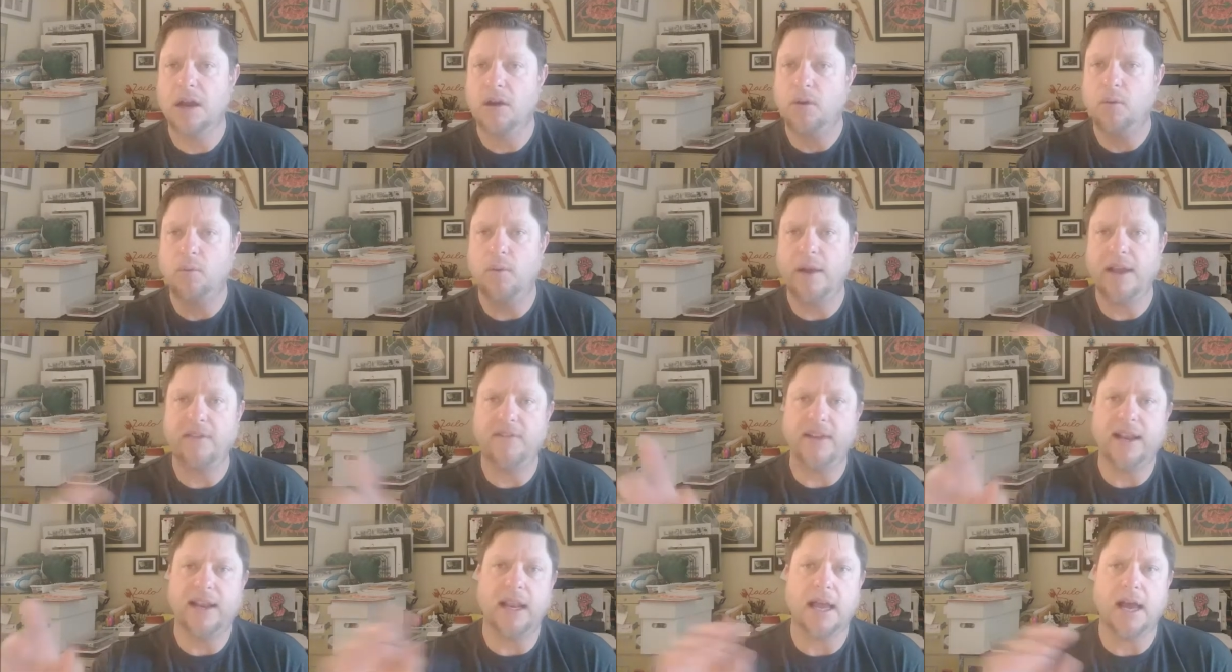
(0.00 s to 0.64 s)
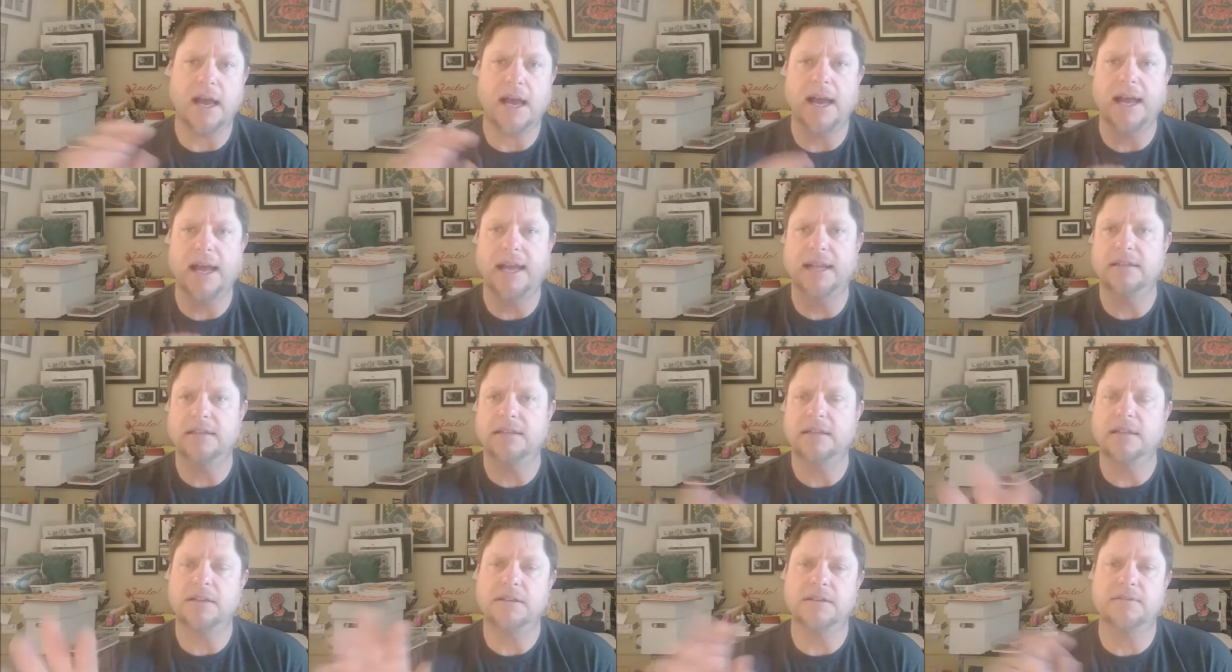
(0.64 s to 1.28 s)
wavy
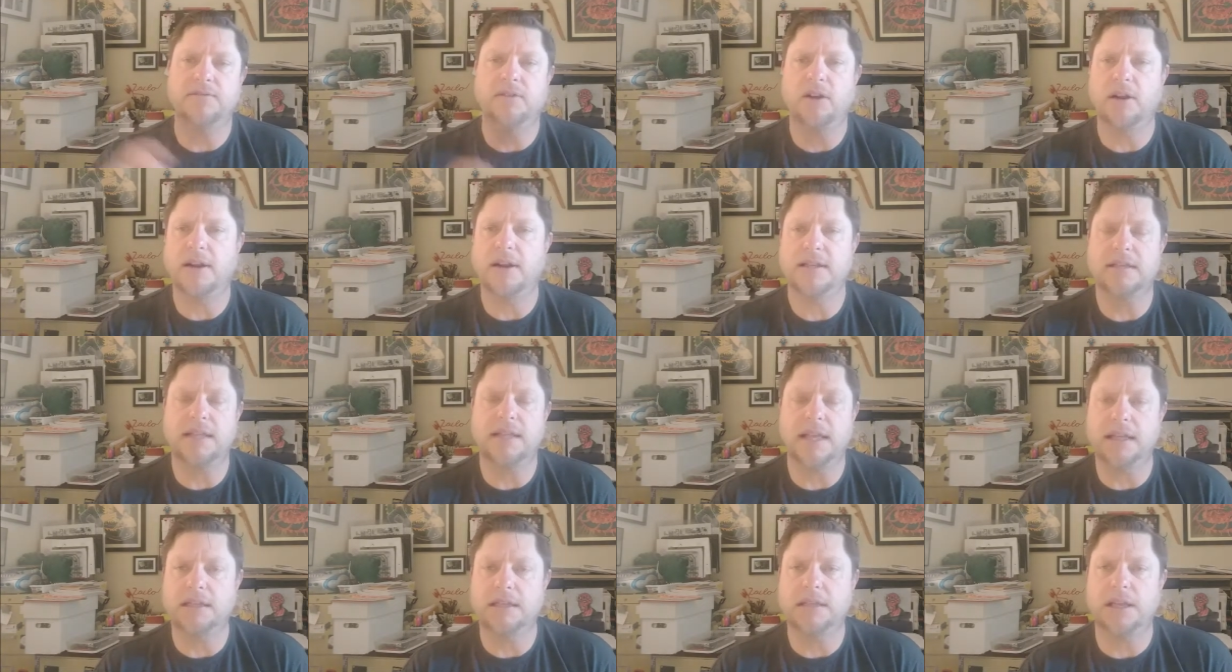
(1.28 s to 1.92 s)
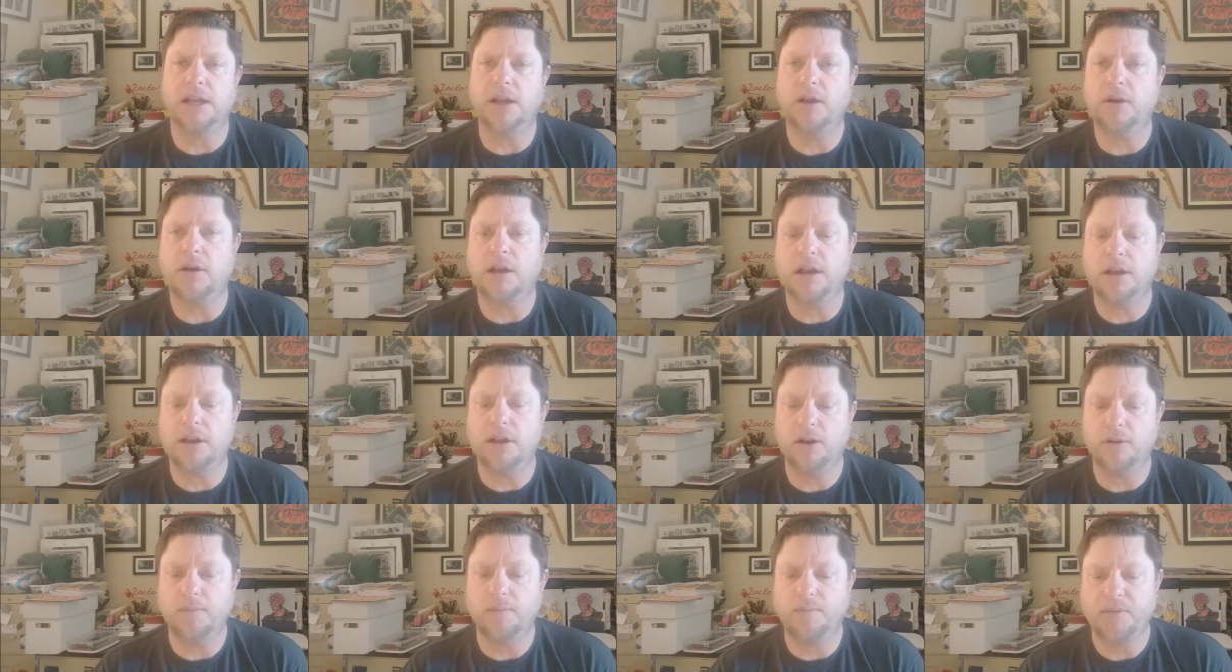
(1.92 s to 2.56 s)
lines and there's various things that you can
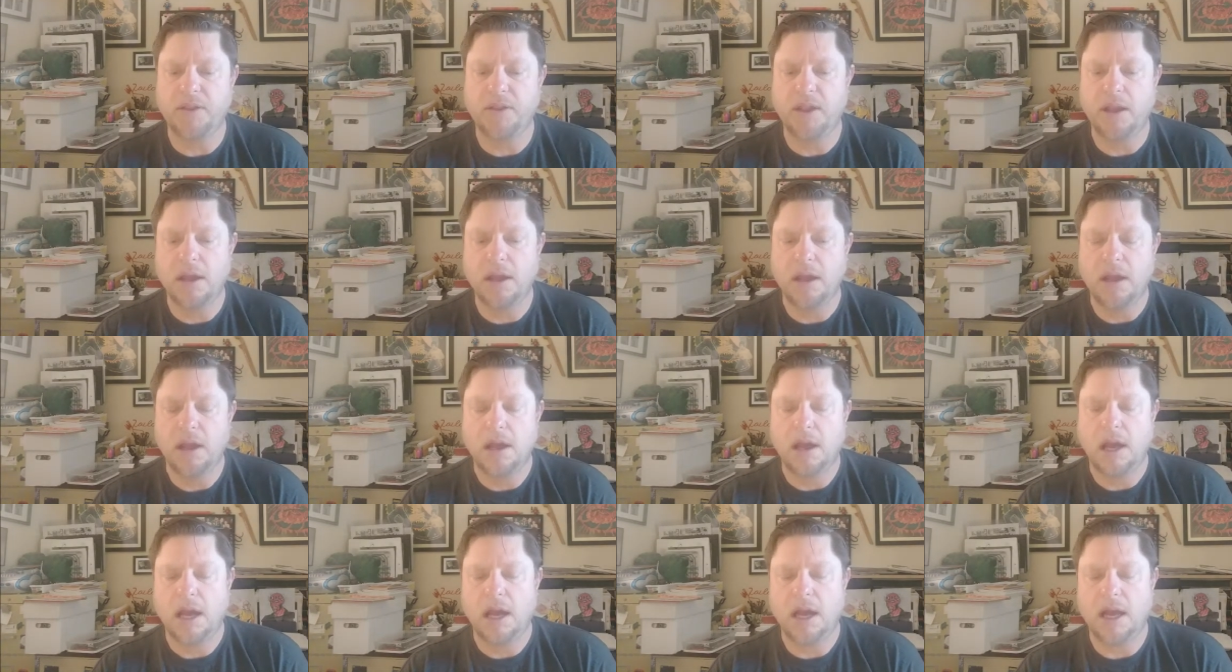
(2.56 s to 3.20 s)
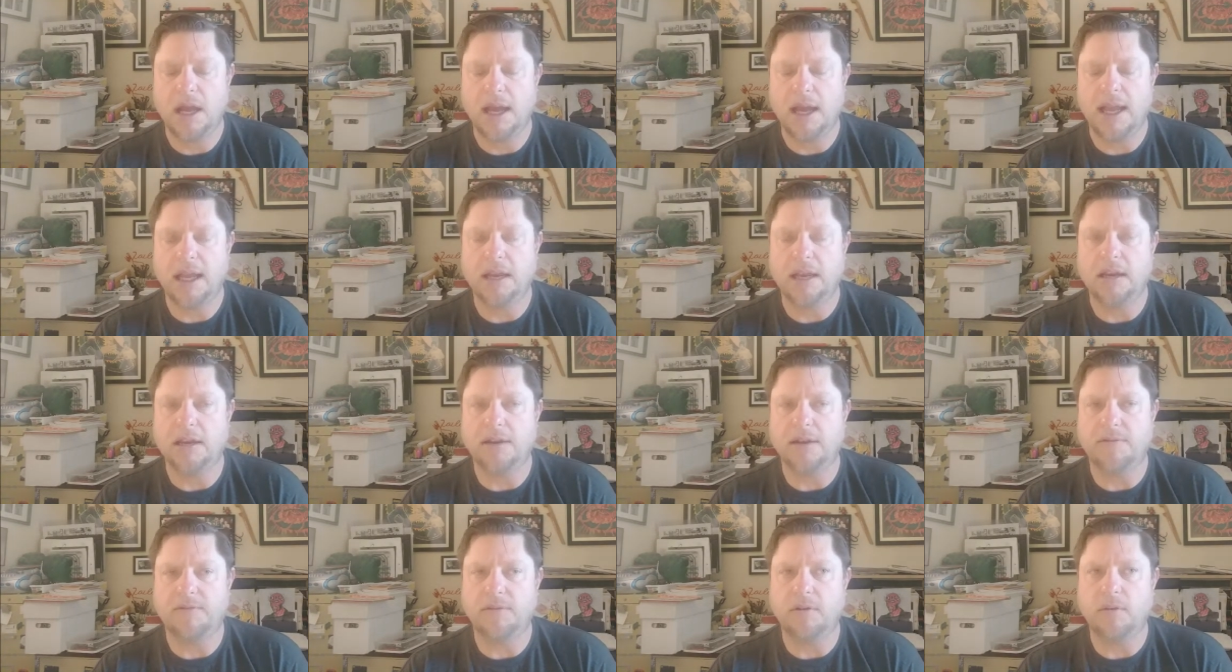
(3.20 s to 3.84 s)
do in
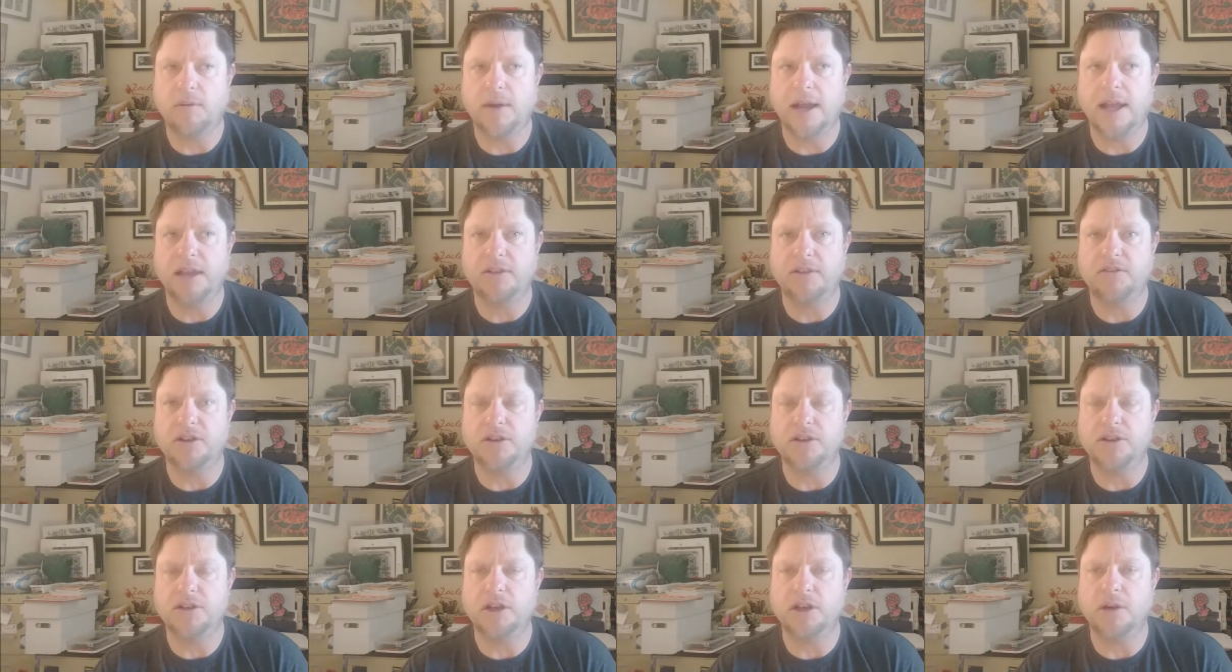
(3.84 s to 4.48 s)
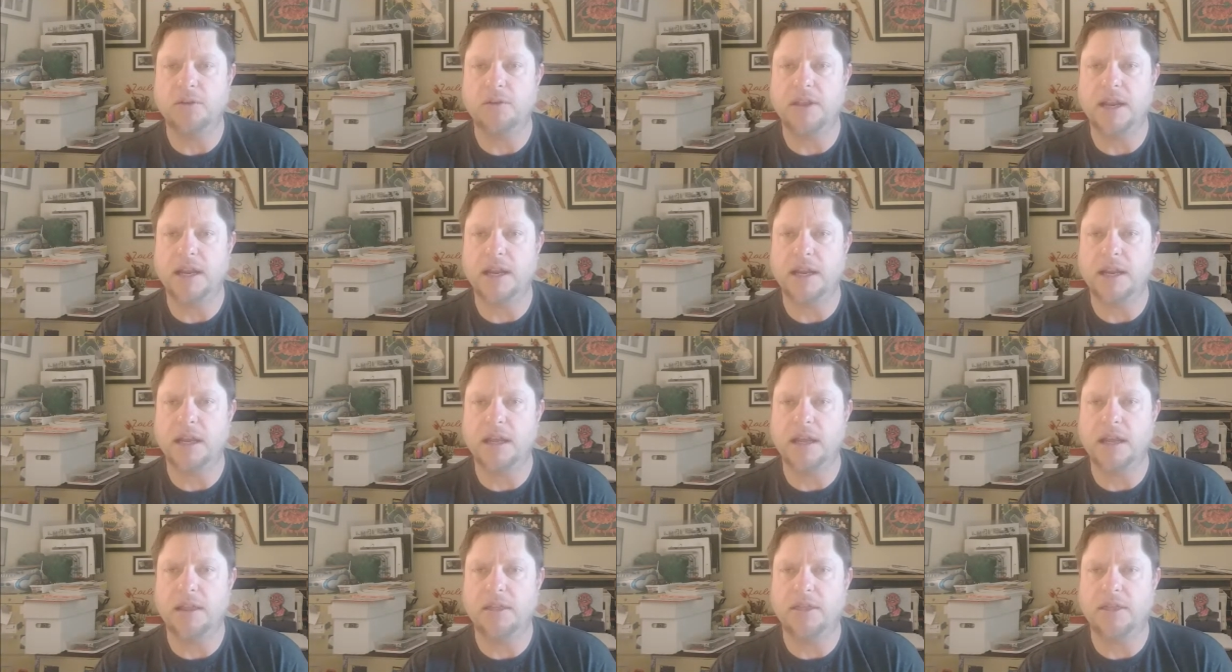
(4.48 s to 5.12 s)
different ways to show that
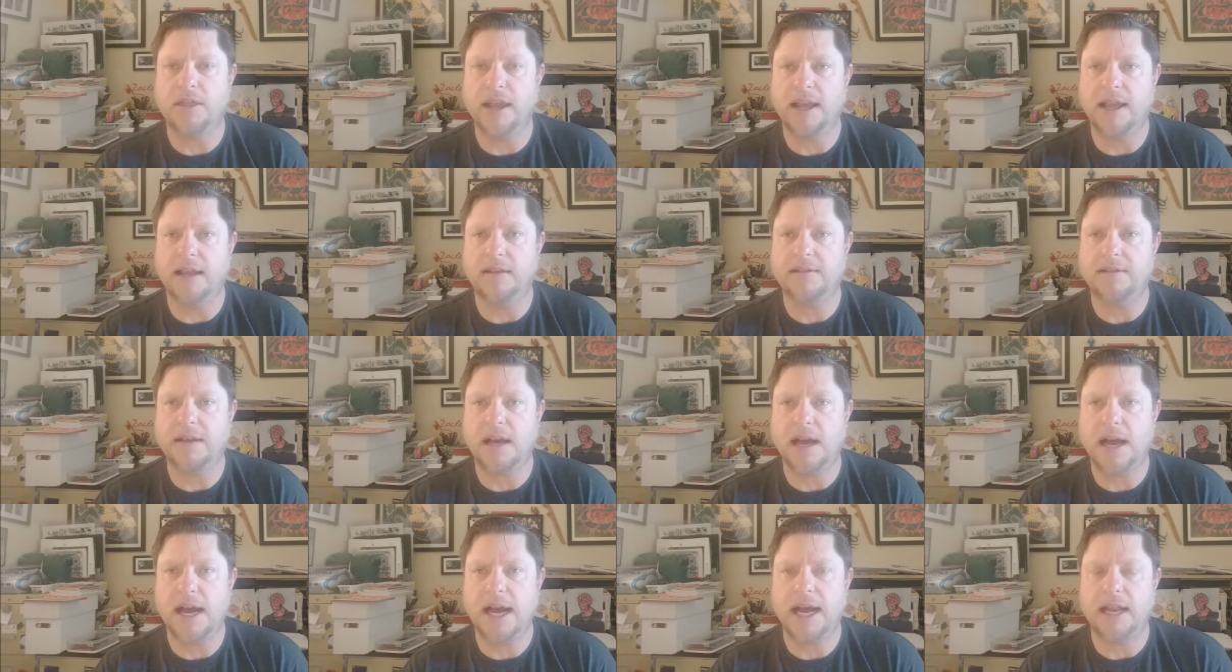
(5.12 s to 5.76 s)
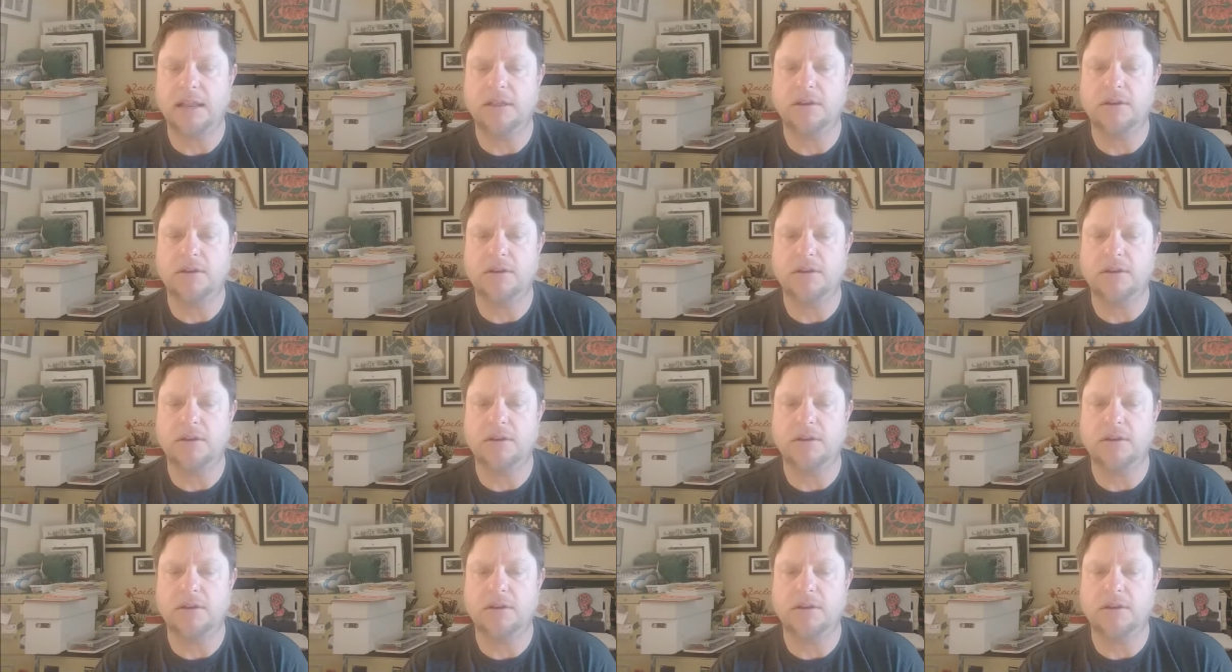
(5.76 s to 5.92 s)
a thing is hot.